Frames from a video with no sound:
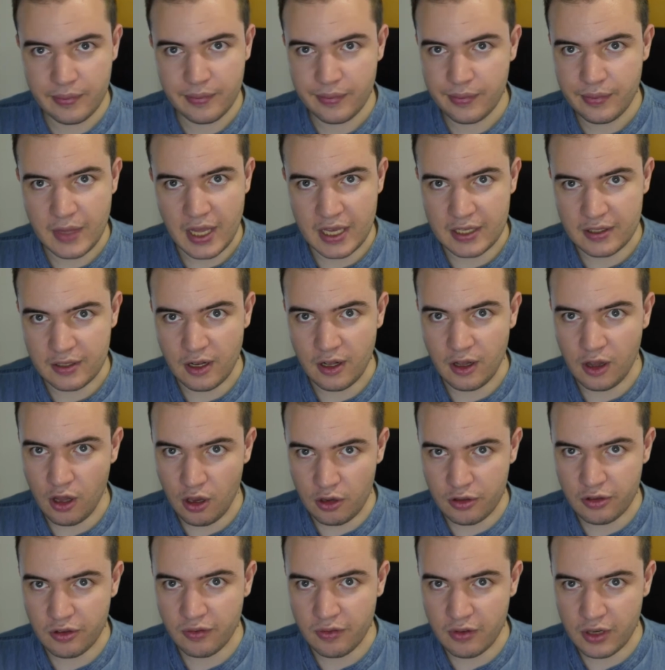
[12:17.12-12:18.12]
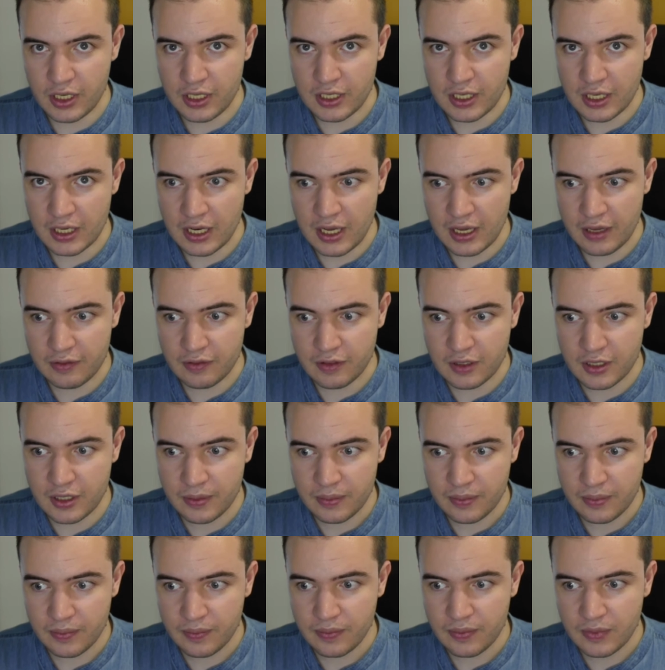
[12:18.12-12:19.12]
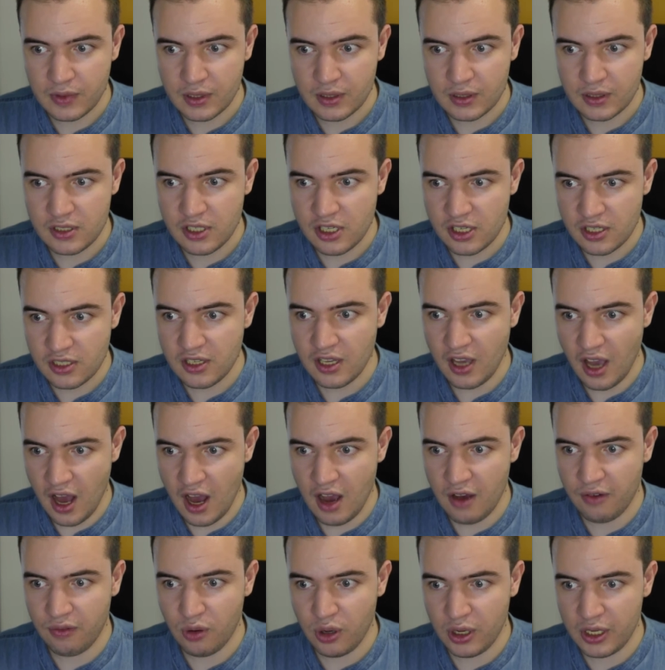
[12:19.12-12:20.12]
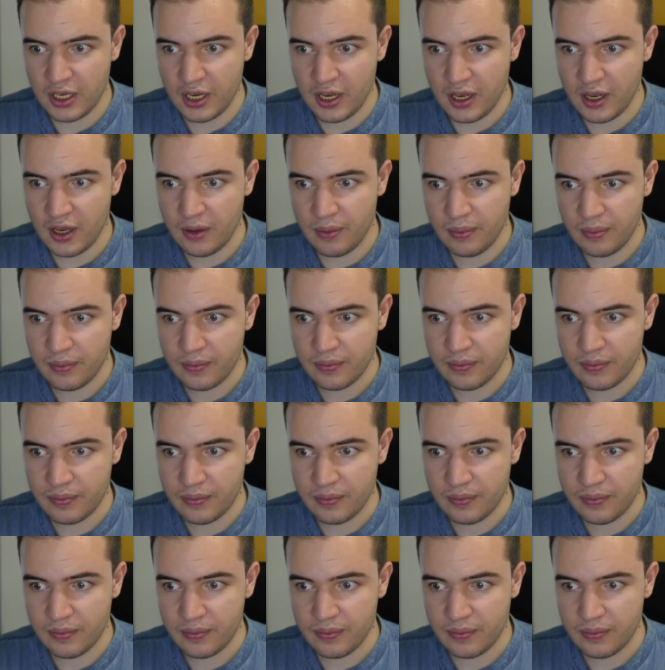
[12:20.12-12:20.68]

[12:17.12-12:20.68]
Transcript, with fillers: That's a lot of reading left. Just halfway there.